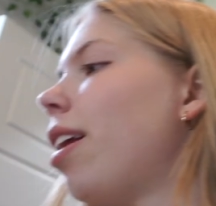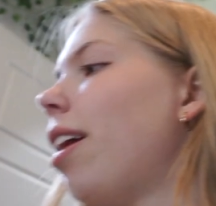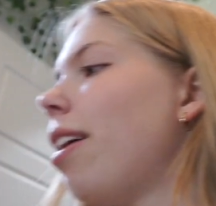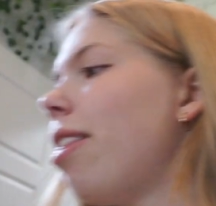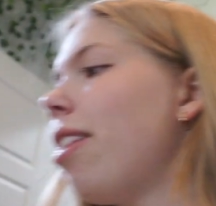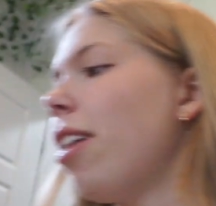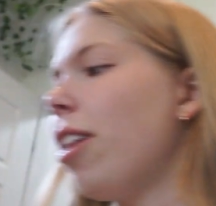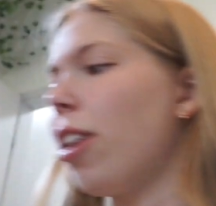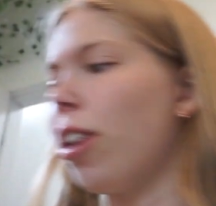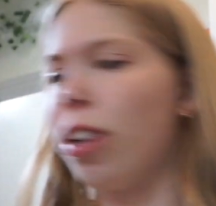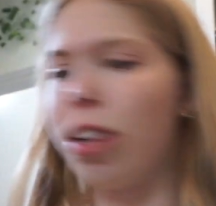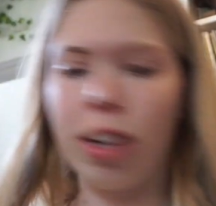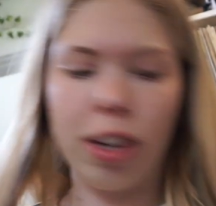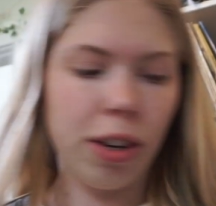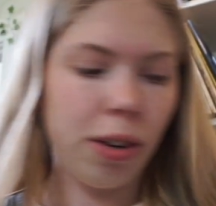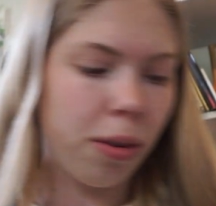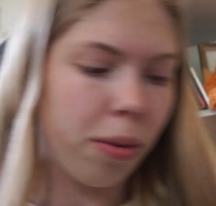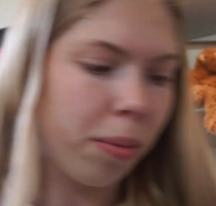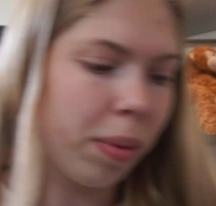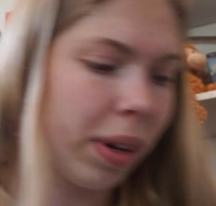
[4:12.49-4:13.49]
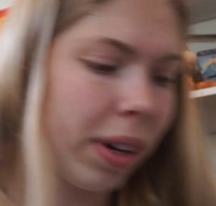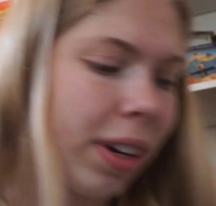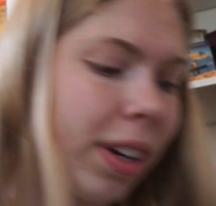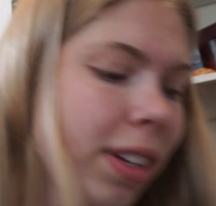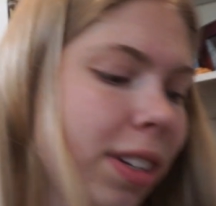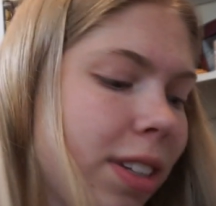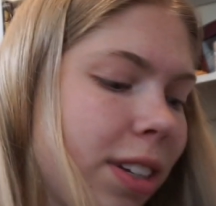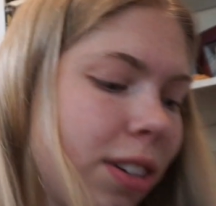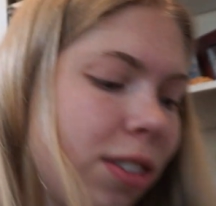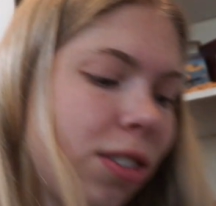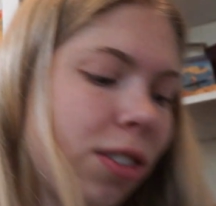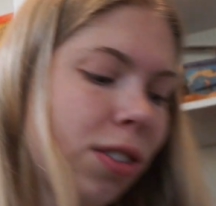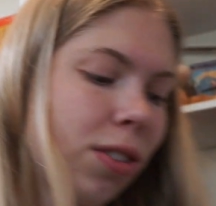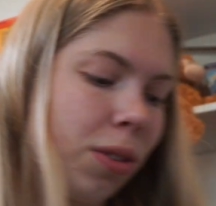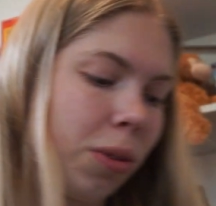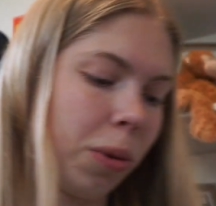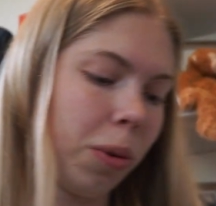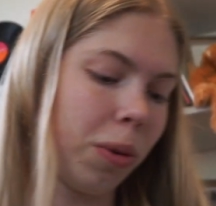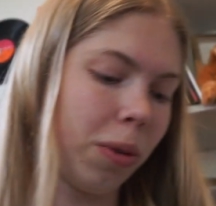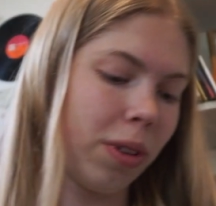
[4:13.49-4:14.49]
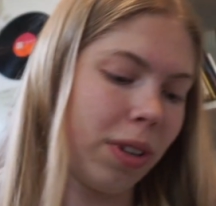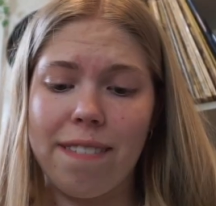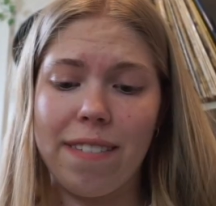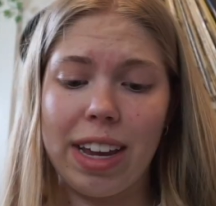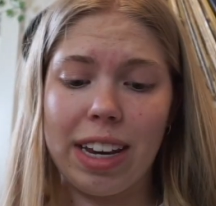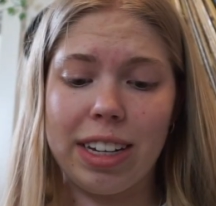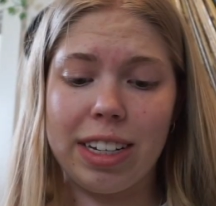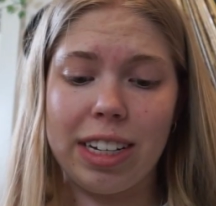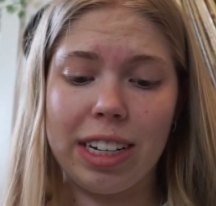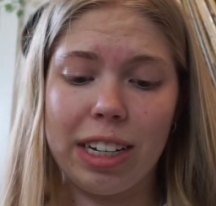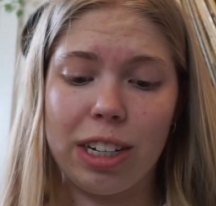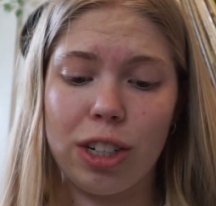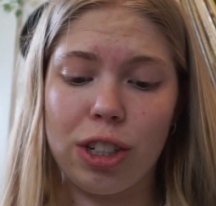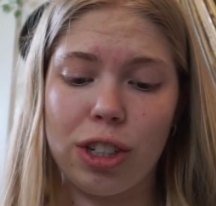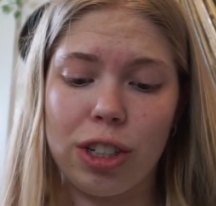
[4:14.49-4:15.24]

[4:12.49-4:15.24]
I think are cute because they're just old vintage